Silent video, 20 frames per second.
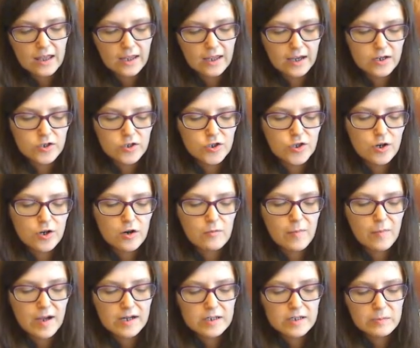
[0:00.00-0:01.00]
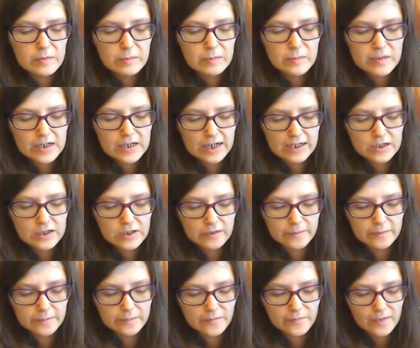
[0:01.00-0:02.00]
that ensure maximum protection.
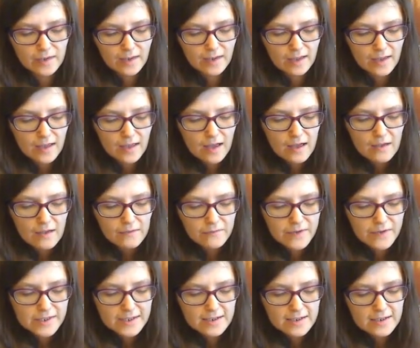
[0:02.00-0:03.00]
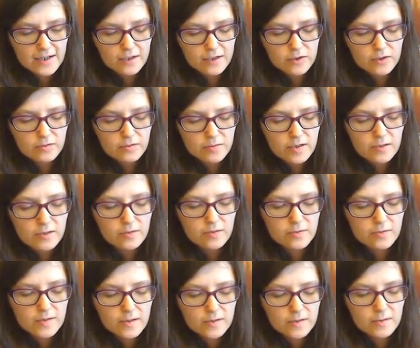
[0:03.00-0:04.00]
Visit
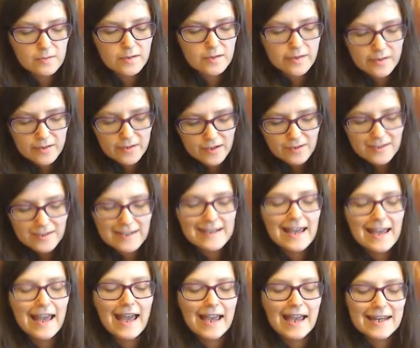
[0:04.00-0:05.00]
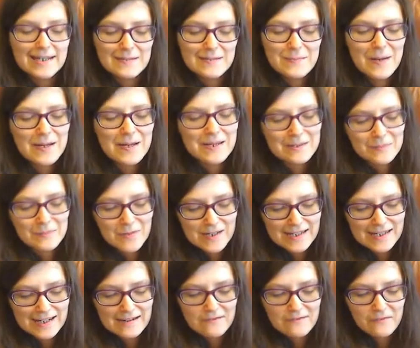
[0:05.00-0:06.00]

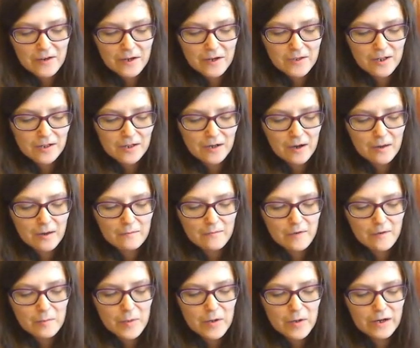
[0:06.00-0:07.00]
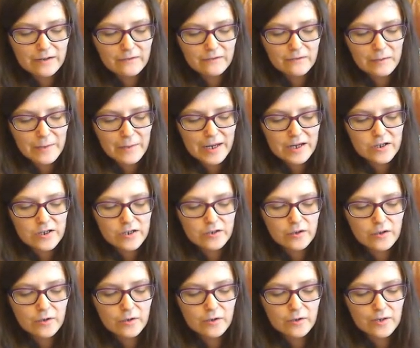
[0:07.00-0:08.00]
www.antiperspirantsinfo.com for more information
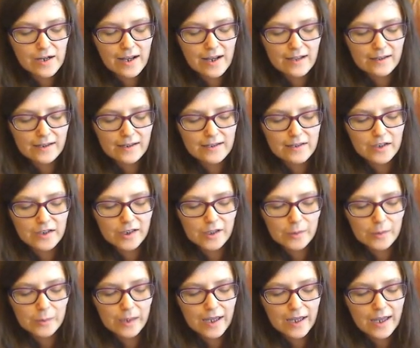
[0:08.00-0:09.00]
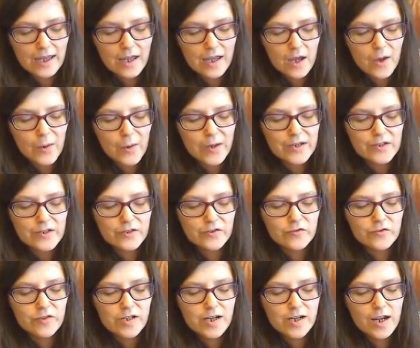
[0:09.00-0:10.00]
or dial in the UK
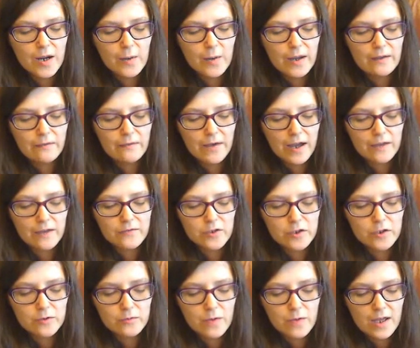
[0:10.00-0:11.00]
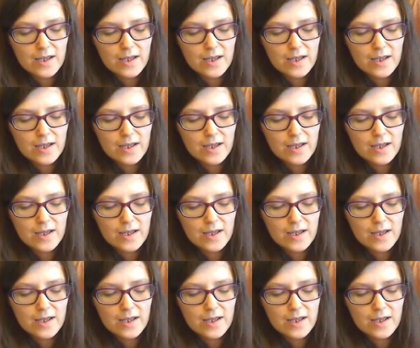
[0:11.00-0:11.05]
0800 0852